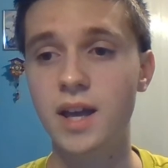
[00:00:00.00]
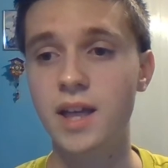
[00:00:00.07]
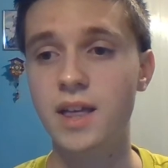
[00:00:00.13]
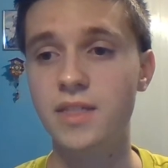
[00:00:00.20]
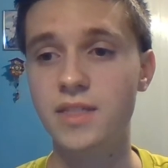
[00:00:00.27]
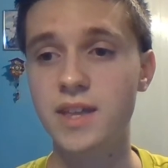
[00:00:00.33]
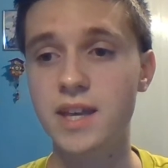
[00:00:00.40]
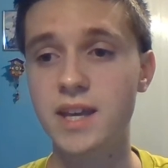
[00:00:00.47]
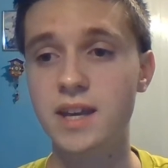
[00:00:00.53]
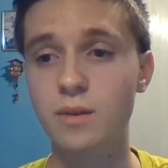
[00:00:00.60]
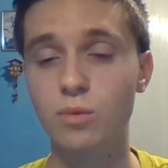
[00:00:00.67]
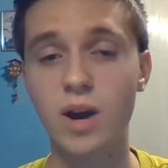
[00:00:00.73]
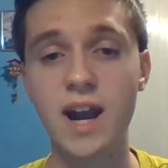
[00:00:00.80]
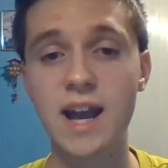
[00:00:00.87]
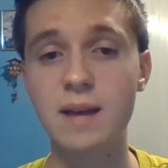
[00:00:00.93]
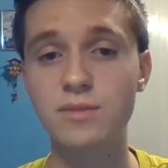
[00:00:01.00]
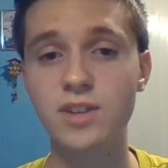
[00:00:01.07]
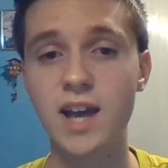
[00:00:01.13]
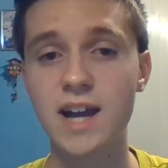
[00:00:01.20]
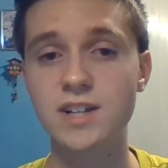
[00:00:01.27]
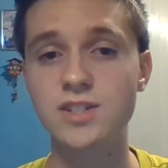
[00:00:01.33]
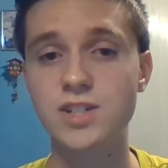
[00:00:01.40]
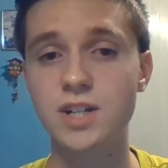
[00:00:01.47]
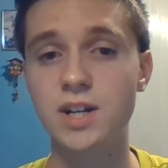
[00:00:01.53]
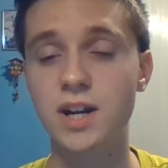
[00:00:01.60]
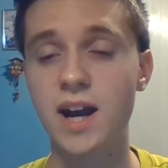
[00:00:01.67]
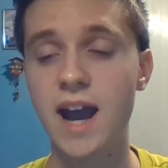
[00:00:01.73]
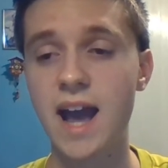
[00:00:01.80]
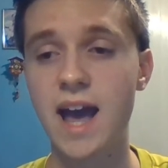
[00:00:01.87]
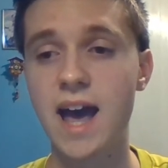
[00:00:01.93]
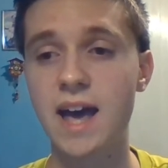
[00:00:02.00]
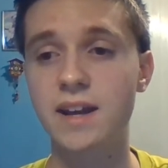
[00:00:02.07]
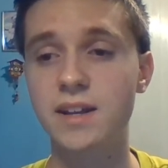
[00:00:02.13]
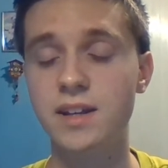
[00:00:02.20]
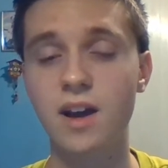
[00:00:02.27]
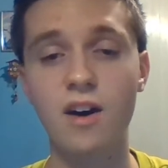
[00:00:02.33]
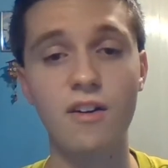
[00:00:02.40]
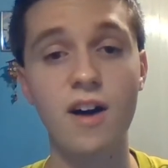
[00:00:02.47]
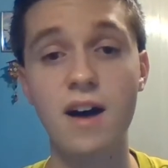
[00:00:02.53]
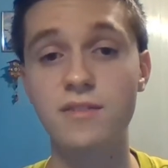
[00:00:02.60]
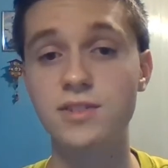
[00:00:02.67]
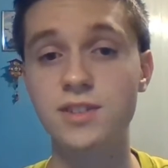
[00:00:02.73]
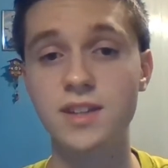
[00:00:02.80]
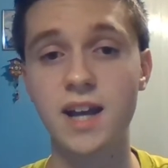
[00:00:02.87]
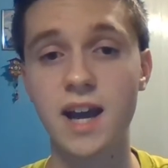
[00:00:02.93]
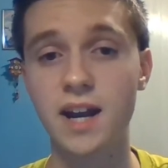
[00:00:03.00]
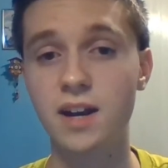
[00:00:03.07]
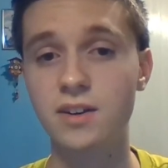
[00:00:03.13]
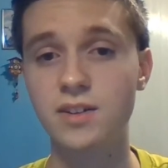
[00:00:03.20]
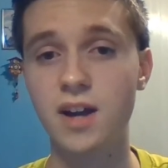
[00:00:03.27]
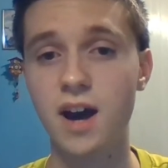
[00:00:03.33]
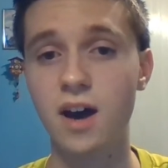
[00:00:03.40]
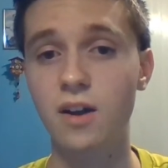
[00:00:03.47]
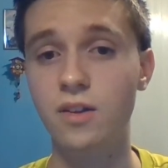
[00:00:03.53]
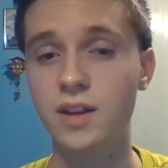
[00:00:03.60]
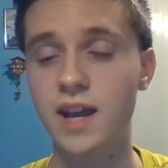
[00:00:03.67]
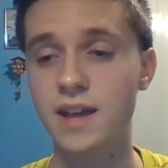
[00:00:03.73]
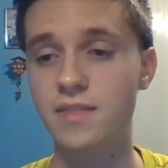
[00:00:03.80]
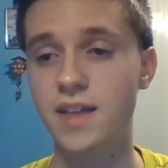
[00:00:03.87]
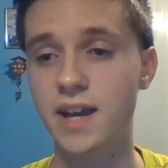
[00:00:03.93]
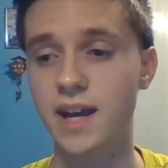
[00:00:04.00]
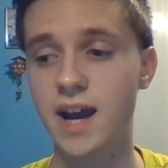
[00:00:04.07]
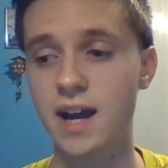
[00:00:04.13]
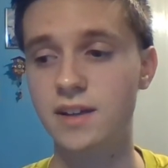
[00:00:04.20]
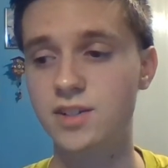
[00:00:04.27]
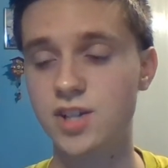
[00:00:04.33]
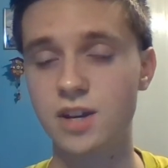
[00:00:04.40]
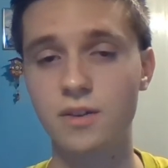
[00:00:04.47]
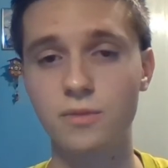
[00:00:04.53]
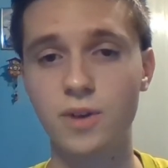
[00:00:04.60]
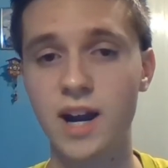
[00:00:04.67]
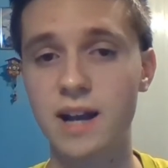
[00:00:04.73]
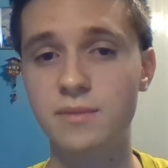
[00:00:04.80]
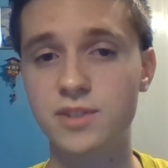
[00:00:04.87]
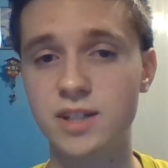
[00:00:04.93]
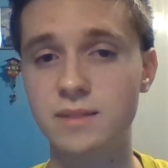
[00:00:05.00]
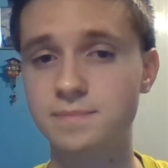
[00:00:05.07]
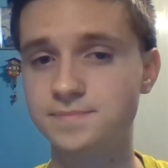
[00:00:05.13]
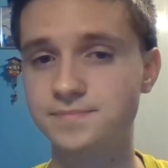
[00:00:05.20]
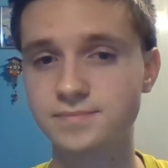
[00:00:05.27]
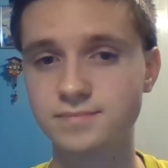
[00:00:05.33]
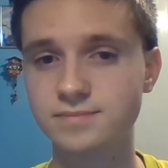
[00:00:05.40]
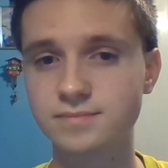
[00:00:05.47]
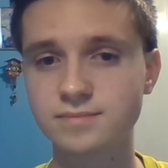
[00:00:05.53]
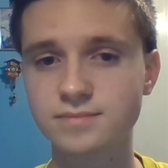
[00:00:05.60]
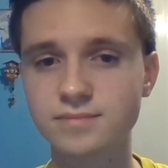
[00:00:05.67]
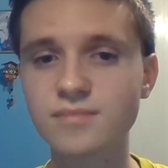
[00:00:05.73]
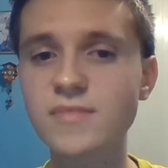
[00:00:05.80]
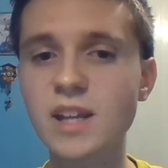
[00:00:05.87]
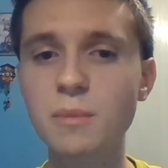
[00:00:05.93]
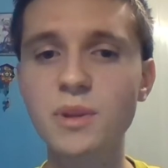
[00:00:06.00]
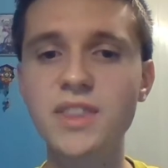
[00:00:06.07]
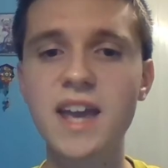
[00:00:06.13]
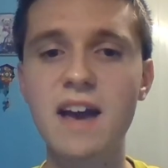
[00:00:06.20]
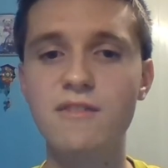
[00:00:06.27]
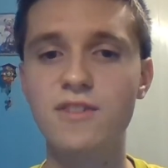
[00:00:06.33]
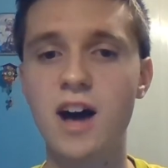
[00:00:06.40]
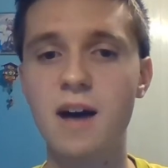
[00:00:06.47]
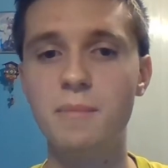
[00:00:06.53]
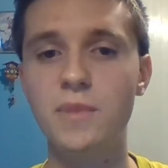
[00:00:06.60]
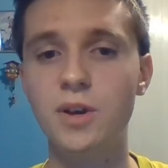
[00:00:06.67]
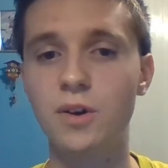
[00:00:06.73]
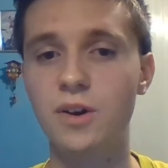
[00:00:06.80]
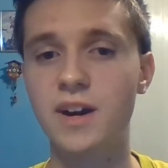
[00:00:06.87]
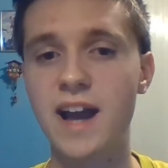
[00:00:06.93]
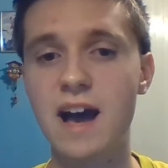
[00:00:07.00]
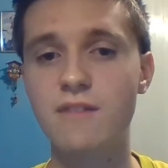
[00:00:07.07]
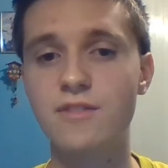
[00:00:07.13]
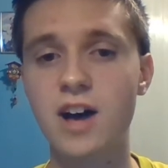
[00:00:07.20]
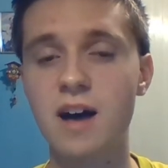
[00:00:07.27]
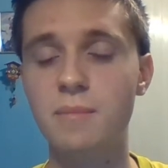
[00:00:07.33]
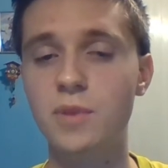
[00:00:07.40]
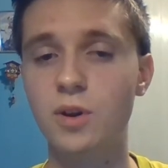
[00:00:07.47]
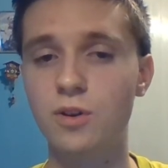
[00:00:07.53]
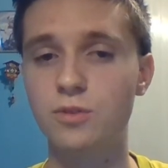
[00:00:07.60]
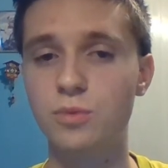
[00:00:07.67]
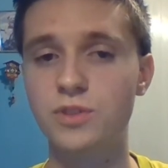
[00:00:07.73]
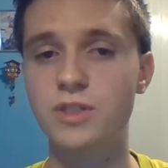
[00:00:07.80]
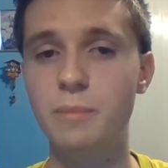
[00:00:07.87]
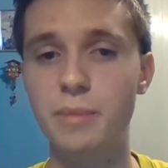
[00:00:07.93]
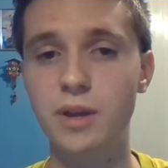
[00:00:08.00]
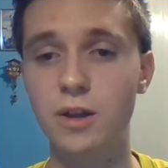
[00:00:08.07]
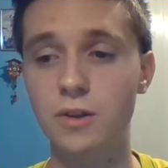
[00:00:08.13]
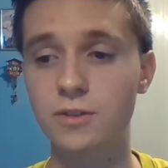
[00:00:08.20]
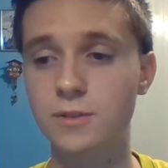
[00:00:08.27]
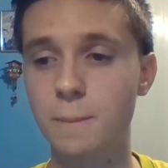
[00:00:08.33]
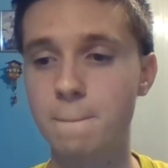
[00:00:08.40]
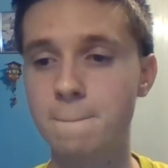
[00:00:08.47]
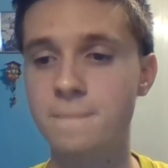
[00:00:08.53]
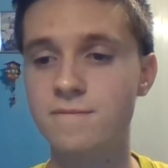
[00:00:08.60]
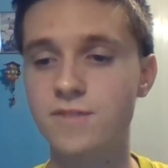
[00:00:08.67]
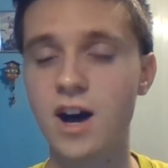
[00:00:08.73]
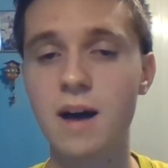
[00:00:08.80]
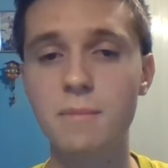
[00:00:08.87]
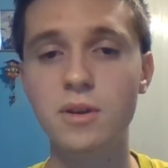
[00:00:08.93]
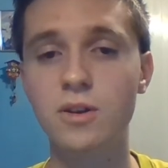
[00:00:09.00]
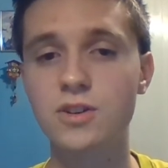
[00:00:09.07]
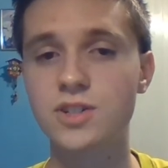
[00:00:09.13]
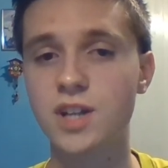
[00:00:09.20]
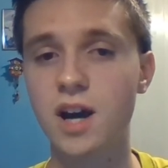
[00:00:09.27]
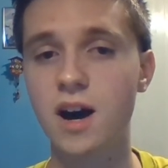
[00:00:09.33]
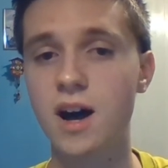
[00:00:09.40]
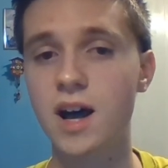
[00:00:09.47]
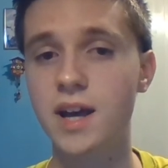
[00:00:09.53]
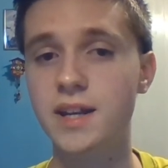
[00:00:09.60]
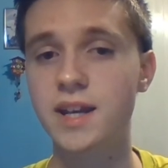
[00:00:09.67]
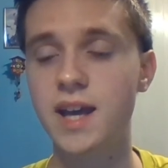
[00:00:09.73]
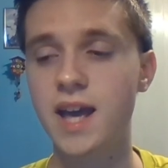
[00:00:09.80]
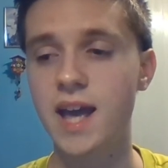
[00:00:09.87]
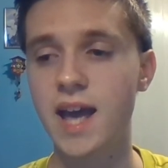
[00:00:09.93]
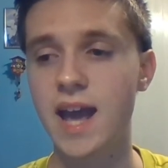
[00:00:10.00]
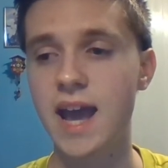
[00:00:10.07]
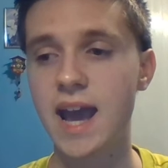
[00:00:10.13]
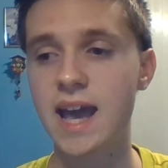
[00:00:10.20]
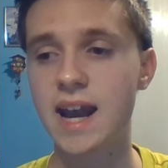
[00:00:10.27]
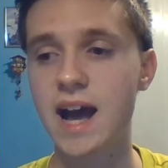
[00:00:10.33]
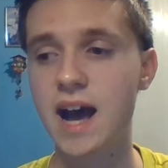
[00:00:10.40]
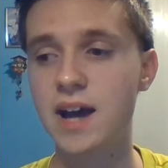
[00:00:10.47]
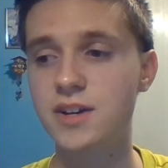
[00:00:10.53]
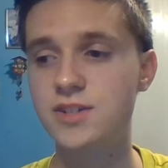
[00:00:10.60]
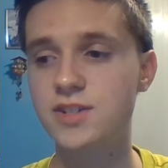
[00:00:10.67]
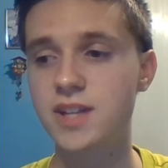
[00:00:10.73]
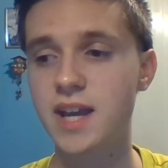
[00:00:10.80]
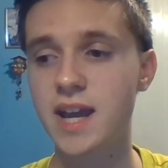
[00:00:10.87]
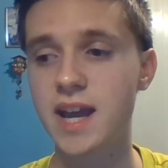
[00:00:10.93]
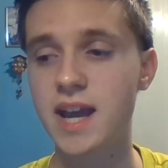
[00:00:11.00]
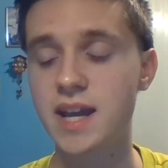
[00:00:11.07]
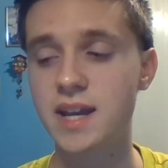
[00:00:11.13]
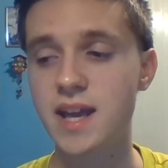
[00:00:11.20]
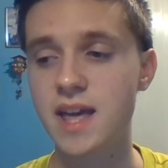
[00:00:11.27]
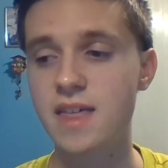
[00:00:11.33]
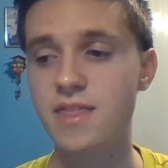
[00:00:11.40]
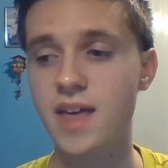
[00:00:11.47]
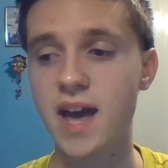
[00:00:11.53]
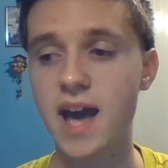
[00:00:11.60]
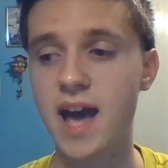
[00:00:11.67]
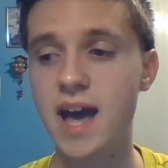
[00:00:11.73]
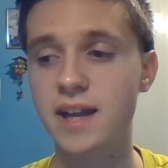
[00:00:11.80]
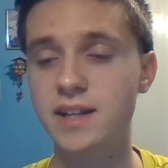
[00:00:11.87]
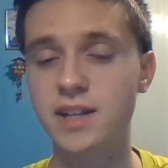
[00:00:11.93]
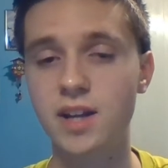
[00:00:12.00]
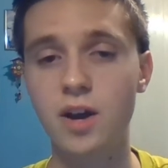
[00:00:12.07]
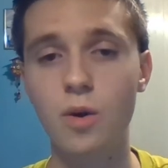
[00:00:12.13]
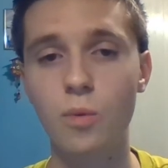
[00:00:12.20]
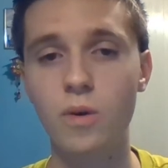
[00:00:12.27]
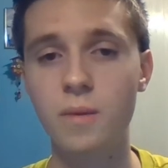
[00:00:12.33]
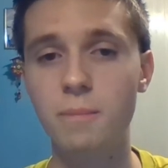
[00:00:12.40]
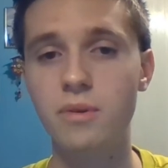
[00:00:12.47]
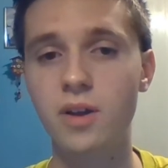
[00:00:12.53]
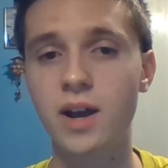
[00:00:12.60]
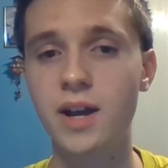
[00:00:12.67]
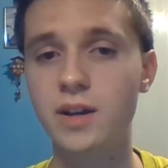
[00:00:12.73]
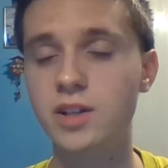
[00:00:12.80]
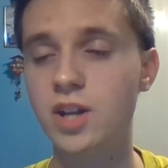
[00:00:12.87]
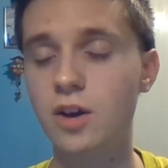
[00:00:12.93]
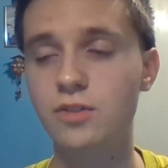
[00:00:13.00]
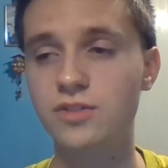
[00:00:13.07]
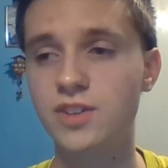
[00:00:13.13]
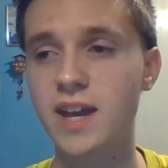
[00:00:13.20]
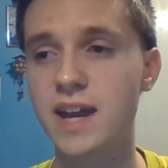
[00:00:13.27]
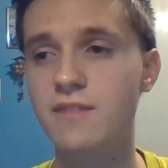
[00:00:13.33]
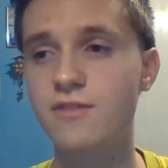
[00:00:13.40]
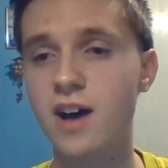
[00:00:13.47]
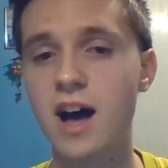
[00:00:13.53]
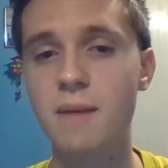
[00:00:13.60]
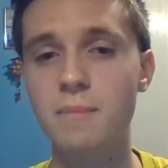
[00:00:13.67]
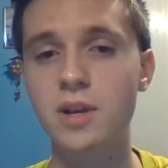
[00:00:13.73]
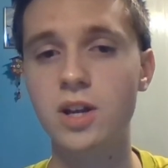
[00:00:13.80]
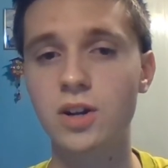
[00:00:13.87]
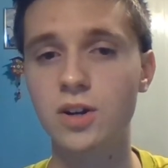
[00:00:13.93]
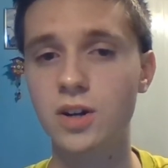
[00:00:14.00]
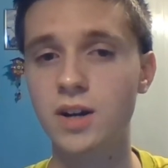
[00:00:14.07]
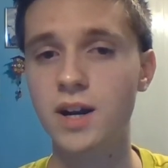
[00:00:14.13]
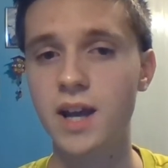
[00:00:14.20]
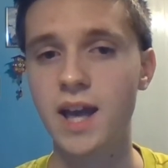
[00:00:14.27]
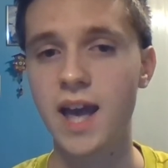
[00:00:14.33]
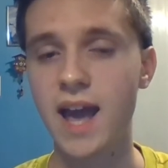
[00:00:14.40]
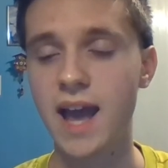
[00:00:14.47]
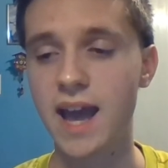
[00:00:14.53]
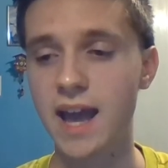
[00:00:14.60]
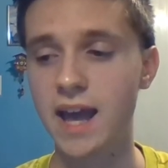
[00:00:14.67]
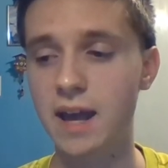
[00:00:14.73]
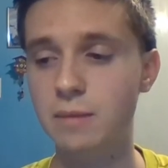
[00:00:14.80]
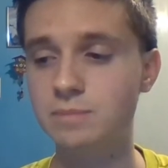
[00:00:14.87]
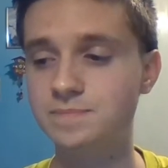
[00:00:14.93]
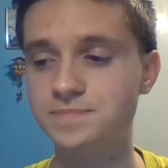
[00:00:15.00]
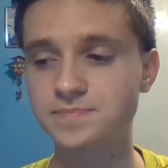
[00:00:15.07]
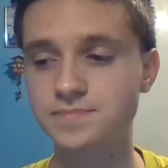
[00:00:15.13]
the Rams last year had, obviously they got Aaron Donald and they got Jalen Ramsey, but they have Von Miller. Now Von Miller's with the Bills. Von Miller's gone, and I understand that, one player, saying Von Miller and